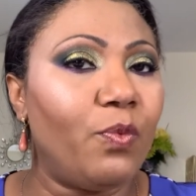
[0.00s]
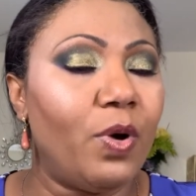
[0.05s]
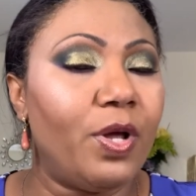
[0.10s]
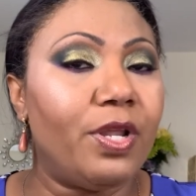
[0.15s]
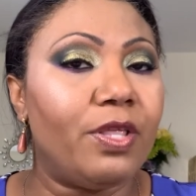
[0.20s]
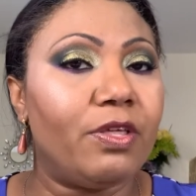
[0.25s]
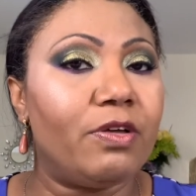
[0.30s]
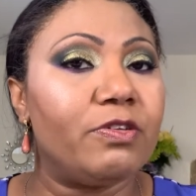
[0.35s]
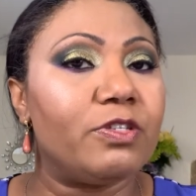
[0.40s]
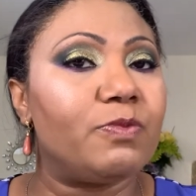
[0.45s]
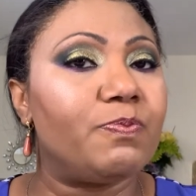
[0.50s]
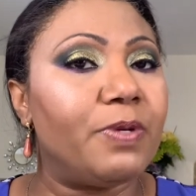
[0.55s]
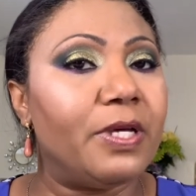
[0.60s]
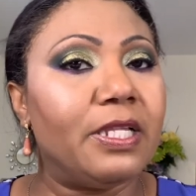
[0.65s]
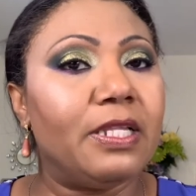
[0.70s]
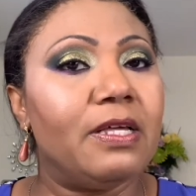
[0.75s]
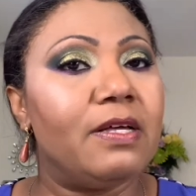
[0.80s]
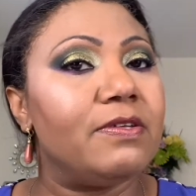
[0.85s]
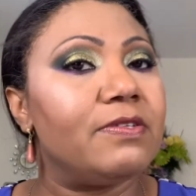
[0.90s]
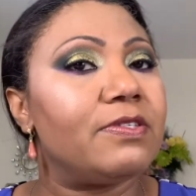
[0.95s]
one of those
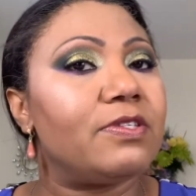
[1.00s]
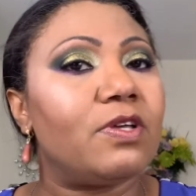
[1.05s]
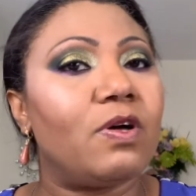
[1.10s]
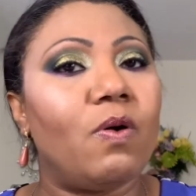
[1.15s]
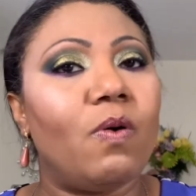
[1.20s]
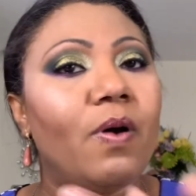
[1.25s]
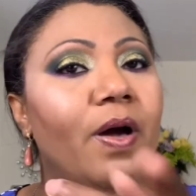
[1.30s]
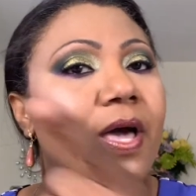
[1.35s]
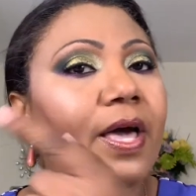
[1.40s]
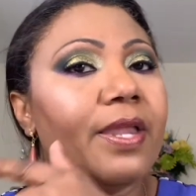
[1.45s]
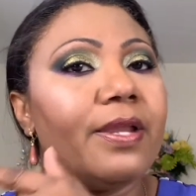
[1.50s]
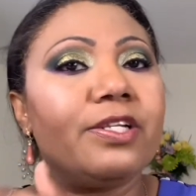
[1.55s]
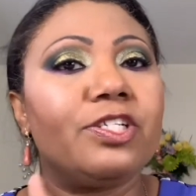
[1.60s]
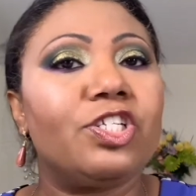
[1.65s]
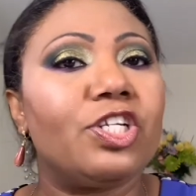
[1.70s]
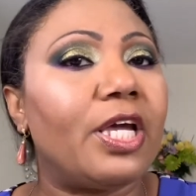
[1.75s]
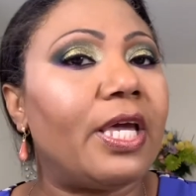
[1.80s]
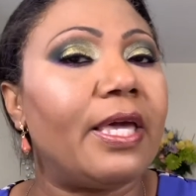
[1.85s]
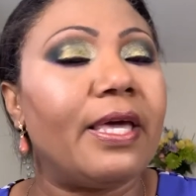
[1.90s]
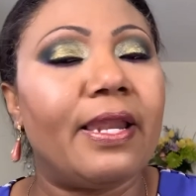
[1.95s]
pillows, go ahead and
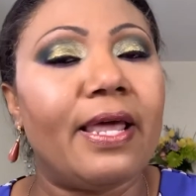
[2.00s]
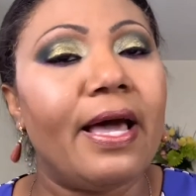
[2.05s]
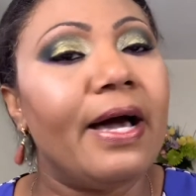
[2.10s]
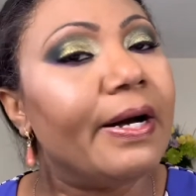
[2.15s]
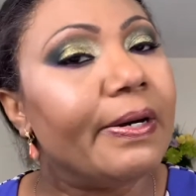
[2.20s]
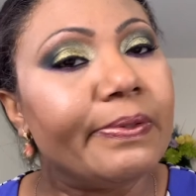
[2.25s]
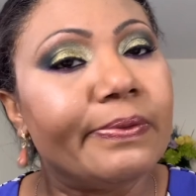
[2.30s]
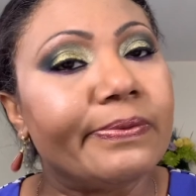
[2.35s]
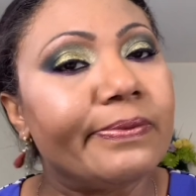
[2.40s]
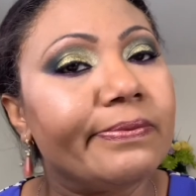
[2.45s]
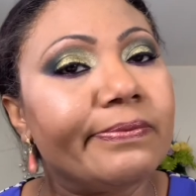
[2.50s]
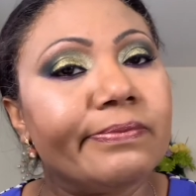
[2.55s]
check it out.